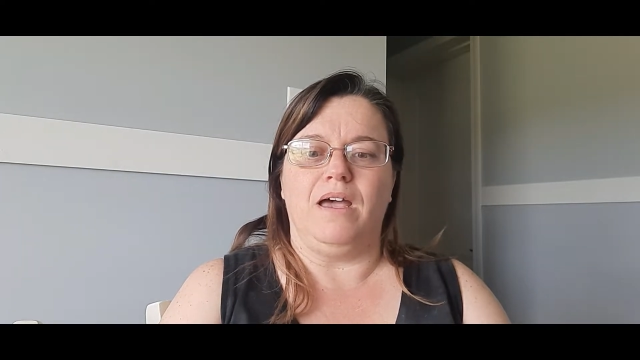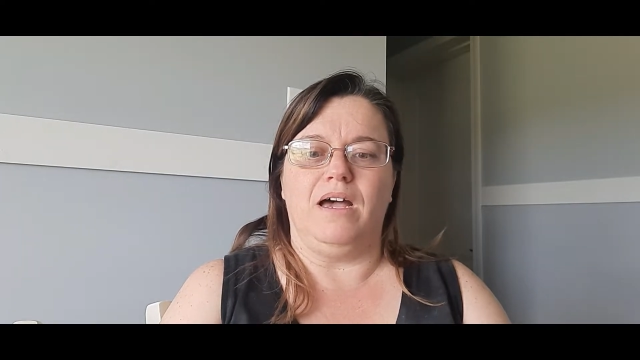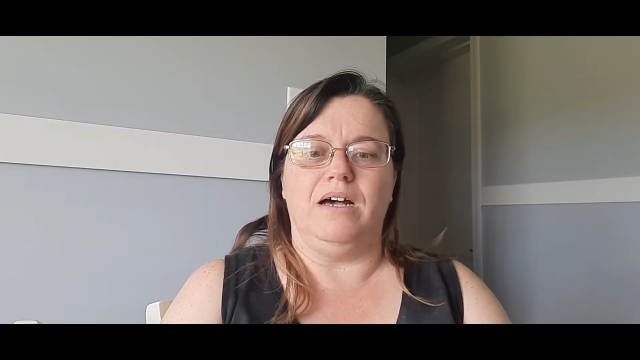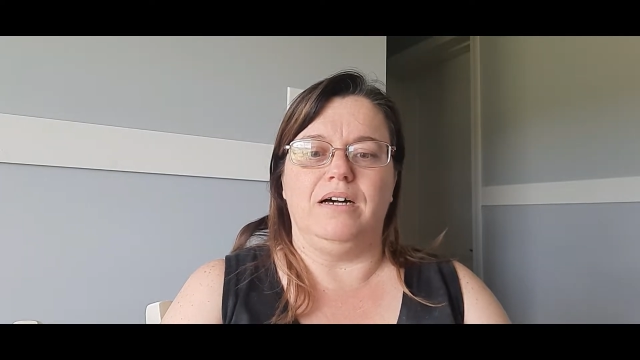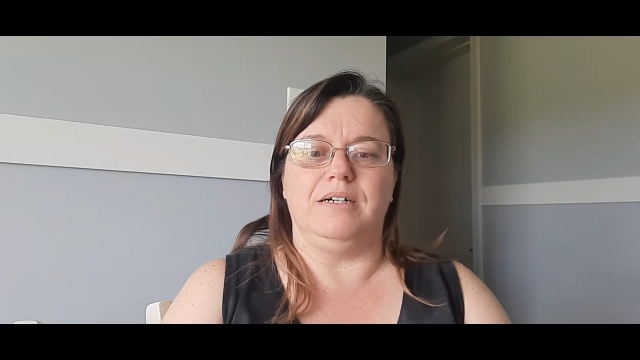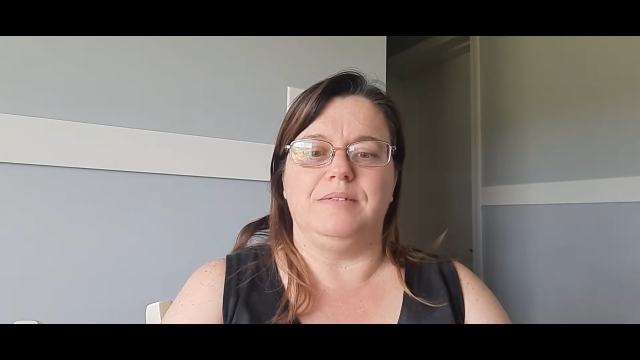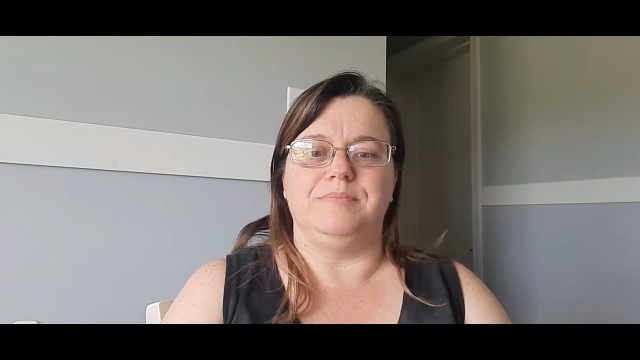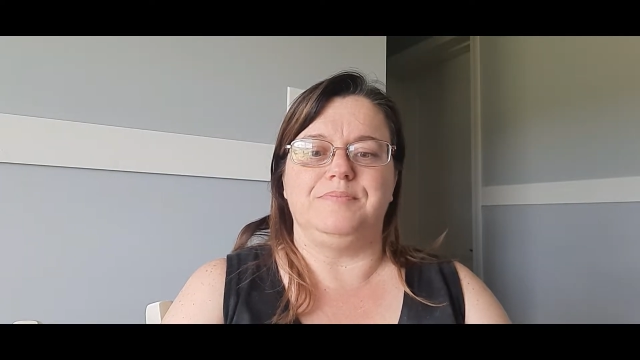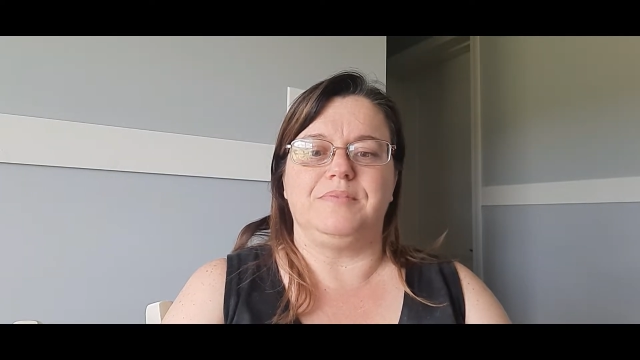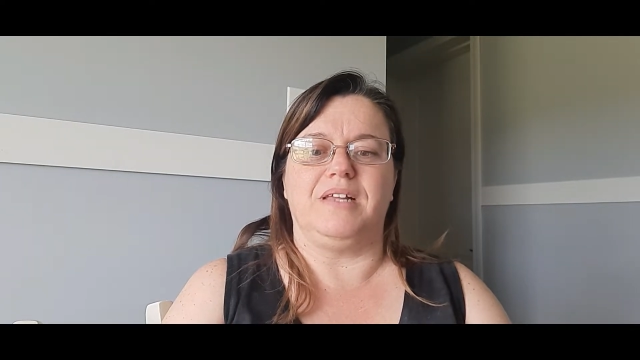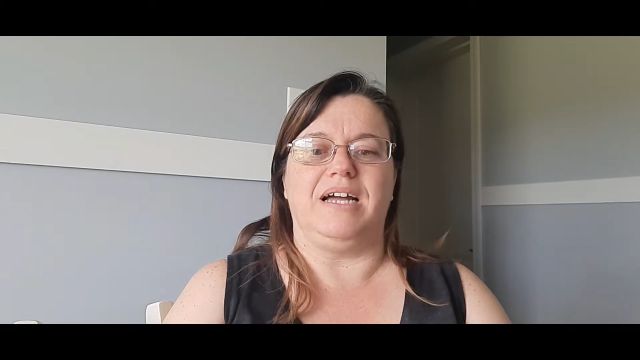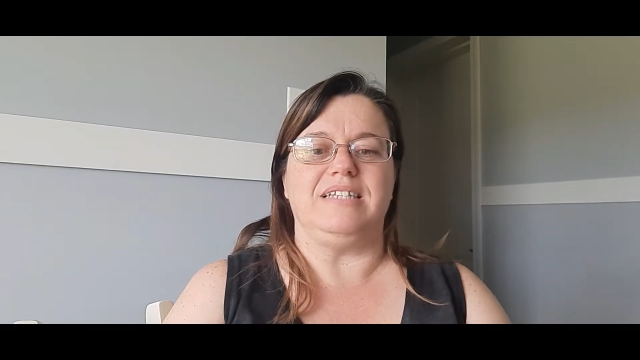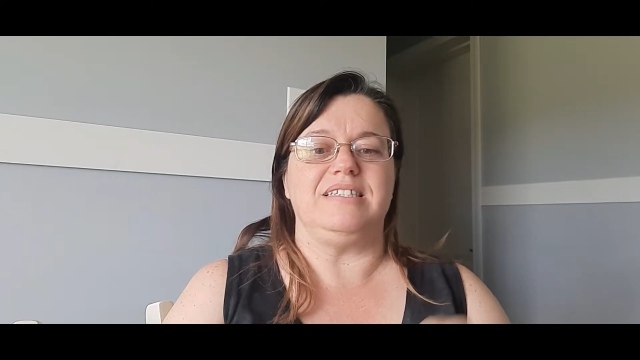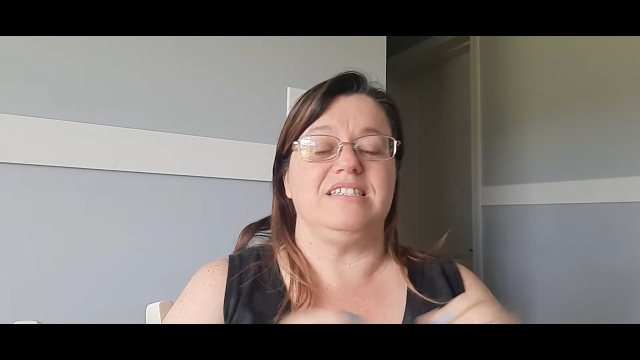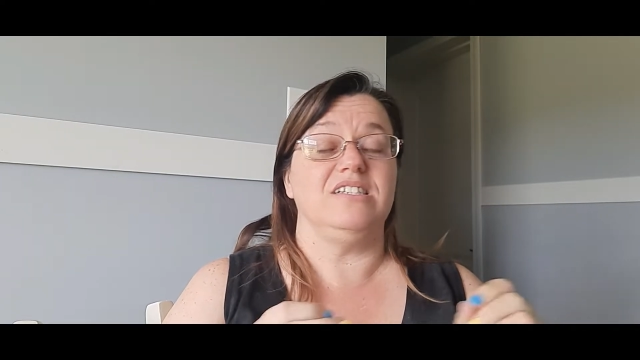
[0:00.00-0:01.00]

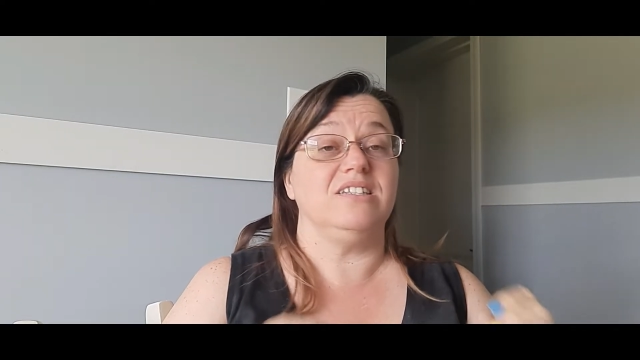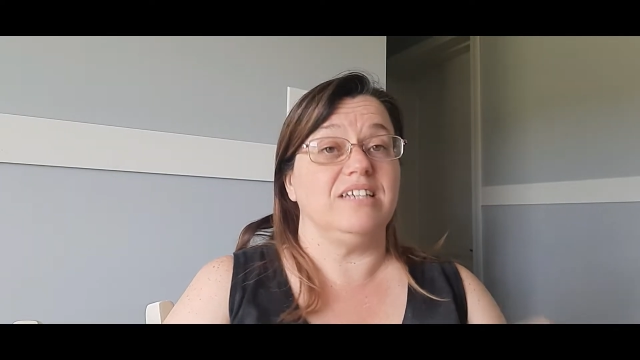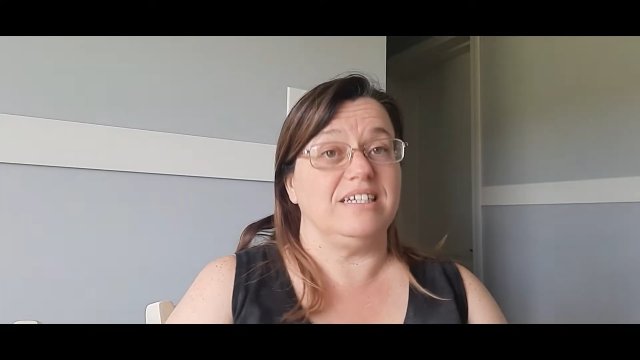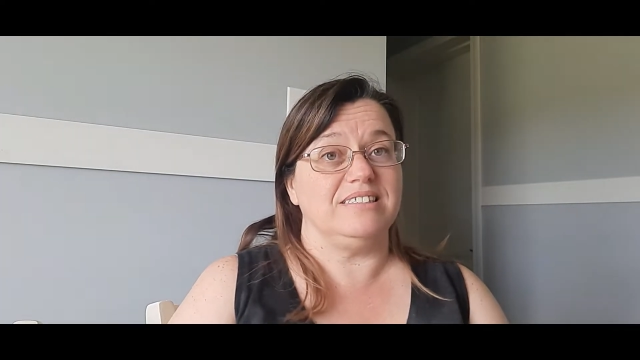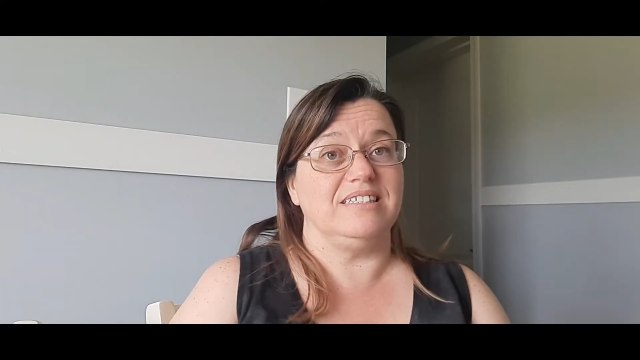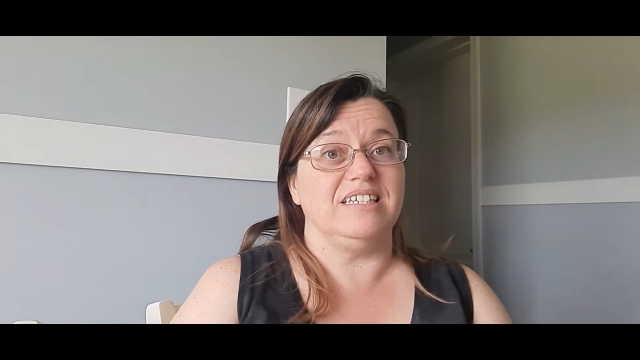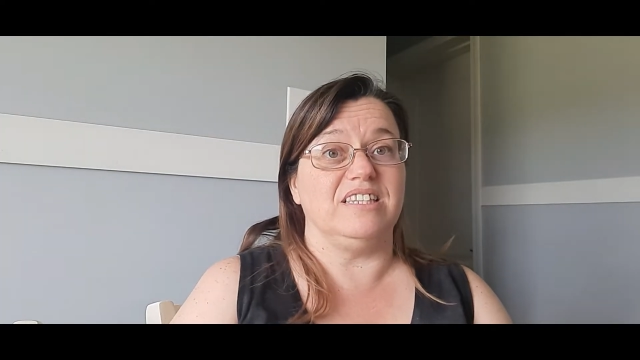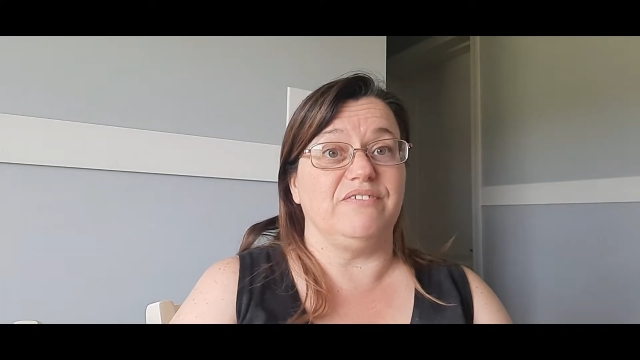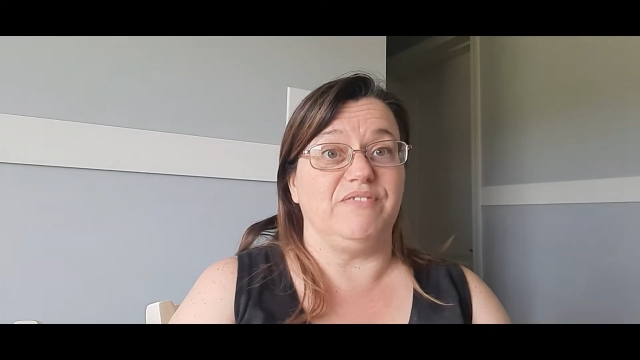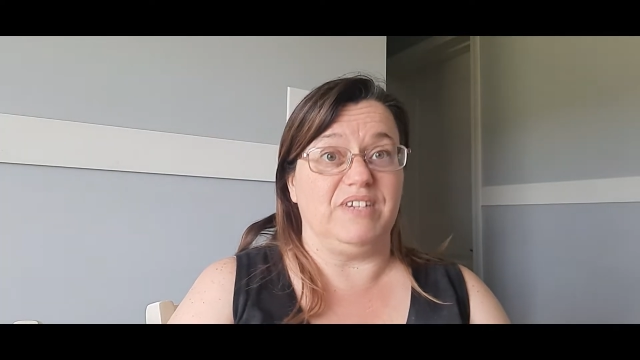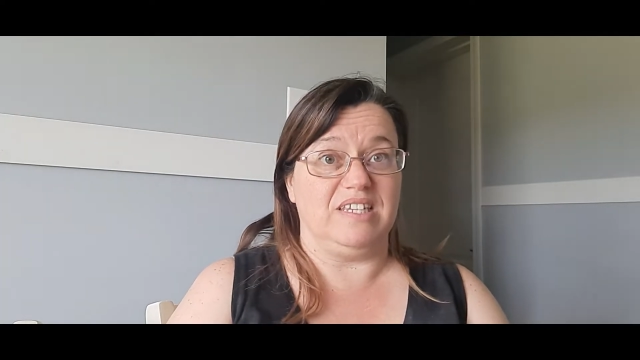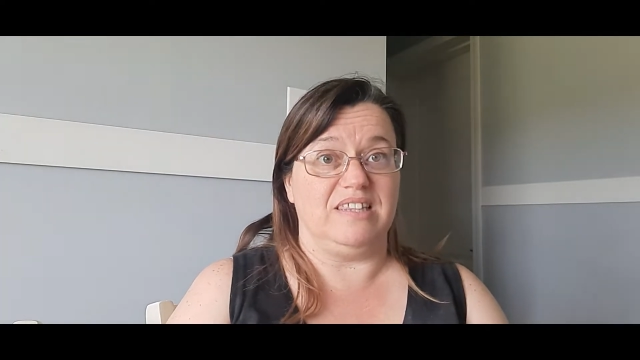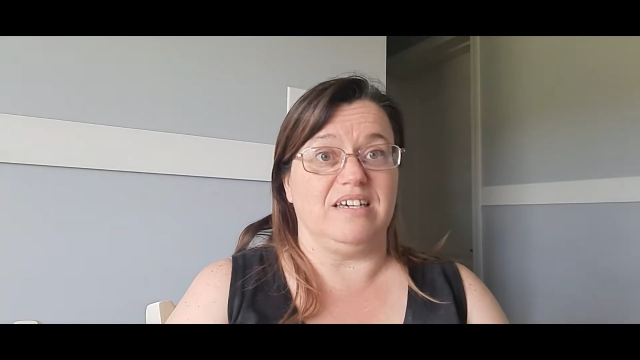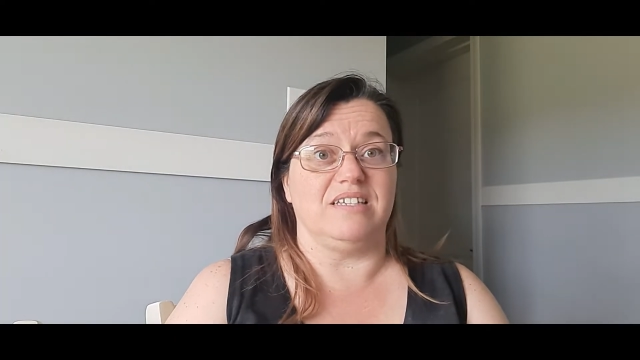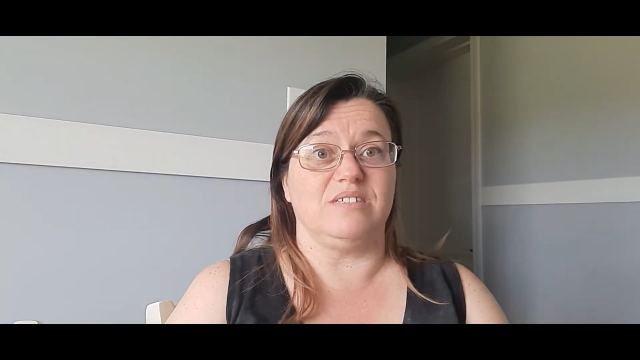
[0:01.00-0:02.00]
I'd still like to get the
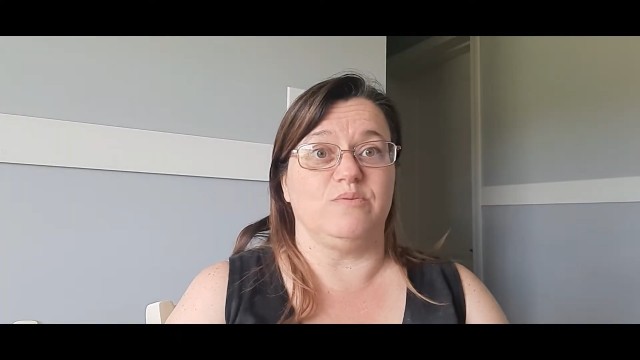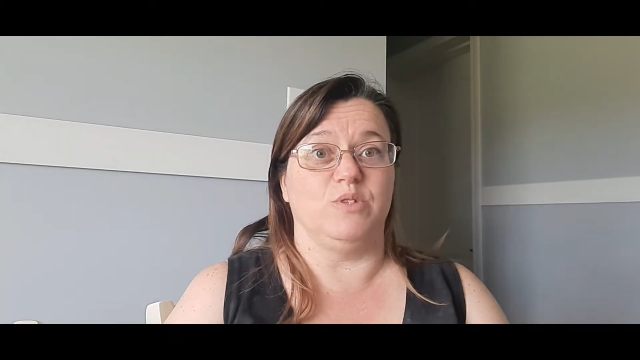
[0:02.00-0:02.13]
50,000